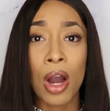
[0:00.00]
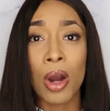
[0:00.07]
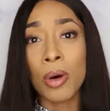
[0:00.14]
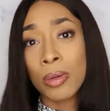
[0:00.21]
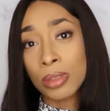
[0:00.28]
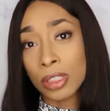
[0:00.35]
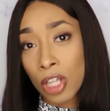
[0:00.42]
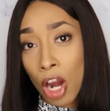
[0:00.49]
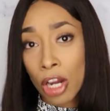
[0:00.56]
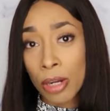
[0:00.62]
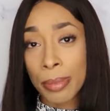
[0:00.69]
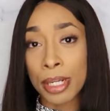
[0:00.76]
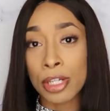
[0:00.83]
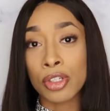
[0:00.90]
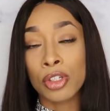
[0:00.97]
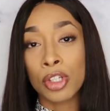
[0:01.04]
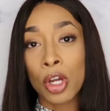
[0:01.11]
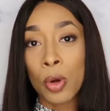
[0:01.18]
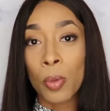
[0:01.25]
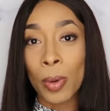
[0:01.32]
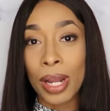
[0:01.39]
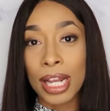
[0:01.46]
Oh, it was garbage. Or
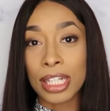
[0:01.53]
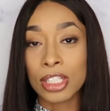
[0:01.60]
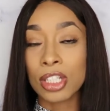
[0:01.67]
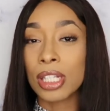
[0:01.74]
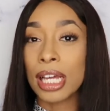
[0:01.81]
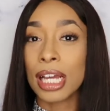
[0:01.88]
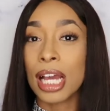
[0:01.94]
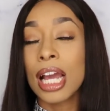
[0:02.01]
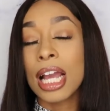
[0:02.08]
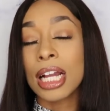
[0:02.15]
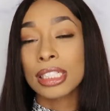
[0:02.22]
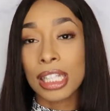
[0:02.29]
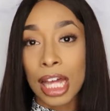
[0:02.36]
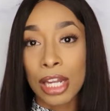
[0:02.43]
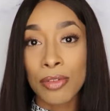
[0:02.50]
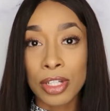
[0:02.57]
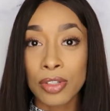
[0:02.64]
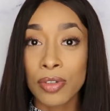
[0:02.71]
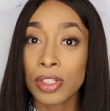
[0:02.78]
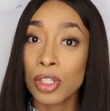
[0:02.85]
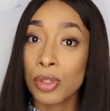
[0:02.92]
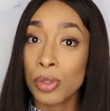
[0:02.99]
don't wait till, like, because a lot of
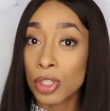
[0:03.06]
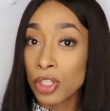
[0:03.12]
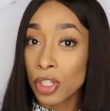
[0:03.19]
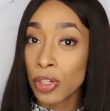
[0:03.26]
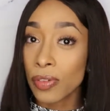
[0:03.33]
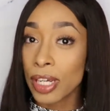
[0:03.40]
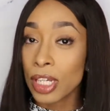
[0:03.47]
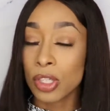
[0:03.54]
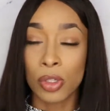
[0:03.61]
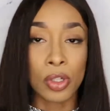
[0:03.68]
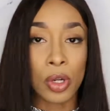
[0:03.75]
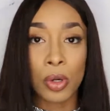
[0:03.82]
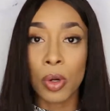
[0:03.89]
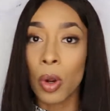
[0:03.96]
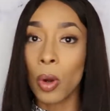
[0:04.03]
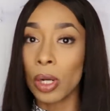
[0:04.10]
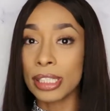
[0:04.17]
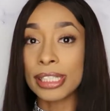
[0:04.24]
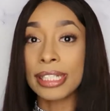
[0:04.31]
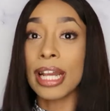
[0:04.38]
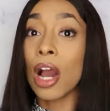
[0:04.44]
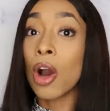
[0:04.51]
restaurants are doing surveys, or don't go
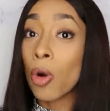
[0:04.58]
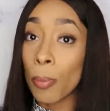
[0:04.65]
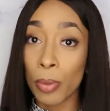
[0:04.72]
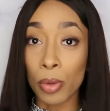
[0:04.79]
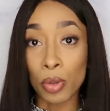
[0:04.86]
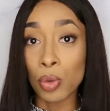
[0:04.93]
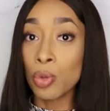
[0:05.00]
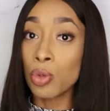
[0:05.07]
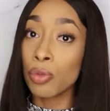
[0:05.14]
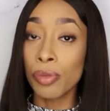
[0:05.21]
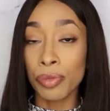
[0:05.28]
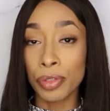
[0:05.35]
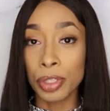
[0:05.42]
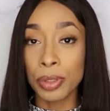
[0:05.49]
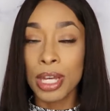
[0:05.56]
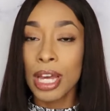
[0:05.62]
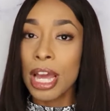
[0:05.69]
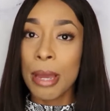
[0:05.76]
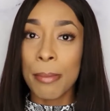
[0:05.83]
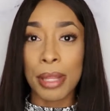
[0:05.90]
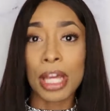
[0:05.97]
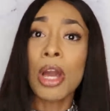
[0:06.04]
on Yelp, Google review,
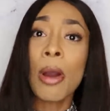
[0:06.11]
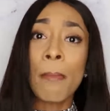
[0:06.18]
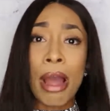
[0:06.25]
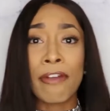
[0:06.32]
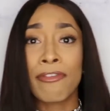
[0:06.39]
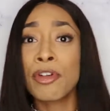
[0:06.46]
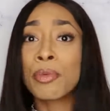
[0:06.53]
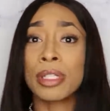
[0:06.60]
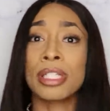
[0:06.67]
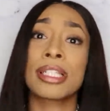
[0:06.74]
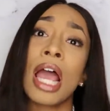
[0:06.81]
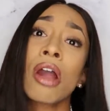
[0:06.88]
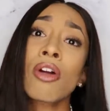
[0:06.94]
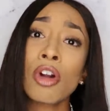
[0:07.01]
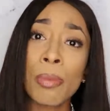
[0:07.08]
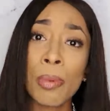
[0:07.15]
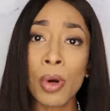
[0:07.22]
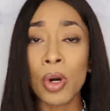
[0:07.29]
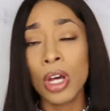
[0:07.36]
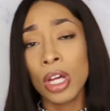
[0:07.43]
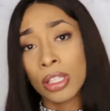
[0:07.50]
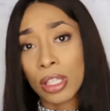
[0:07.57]
and be like, my food was
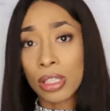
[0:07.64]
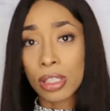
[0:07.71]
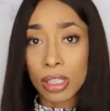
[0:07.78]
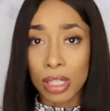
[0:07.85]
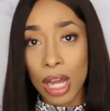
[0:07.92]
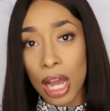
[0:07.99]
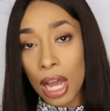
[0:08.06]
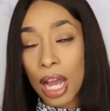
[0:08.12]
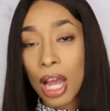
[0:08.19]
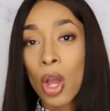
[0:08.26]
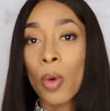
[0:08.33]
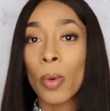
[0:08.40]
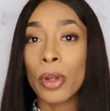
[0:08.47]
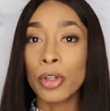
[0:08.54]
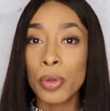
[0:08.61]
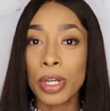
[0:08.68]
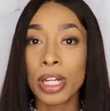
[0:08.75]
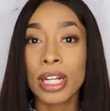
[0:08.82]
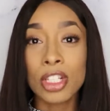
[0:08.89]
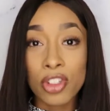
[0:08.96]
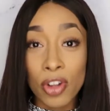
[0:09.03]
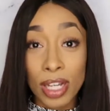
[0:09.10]
terrible, da-da-da, when you can
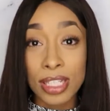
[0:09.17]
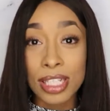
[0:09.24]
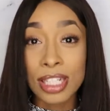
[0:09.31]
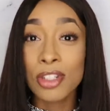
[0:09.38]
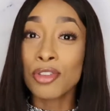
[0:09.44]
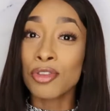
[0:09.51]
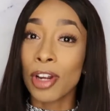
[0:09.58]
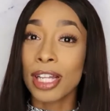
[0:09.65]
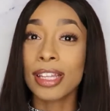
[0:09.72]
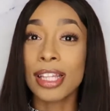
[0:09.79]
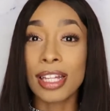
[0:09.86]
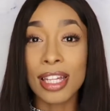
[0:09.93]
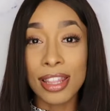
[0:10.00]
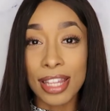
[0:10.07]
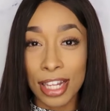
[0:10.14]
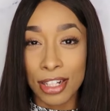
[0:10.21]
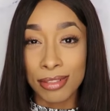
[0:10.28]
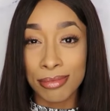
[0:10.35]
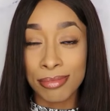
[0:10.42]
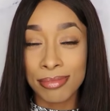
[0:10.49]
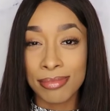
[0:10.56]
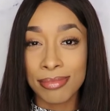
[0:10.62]
address it right then and
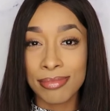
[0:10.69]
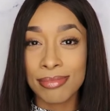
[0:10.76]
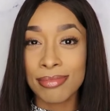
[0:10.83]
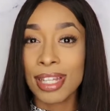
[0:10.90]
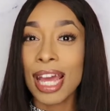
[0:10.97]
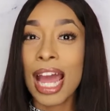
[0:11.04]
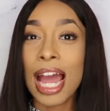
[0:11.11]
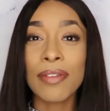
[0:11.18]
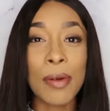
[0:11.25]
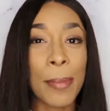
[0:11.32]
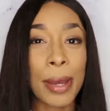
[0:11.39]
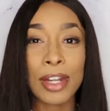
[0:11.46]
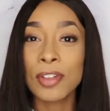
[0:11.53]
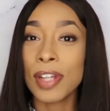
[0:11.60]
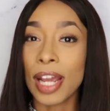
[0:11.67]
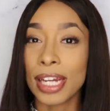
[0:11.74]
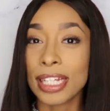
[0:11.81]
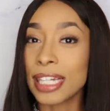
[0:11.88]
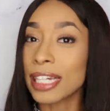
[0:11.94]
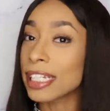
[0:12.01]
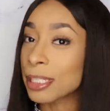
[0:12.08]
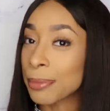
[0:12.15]
there and have a better
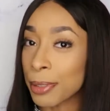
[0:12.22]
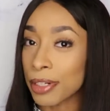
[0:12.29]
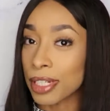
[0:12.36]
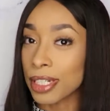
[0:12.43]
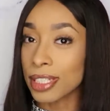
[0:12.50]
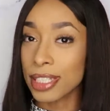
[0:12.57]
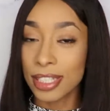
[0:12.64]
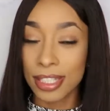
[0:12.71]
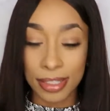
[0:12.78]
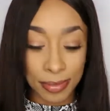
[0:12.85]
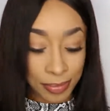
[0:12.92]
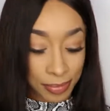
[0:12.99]
dining experience.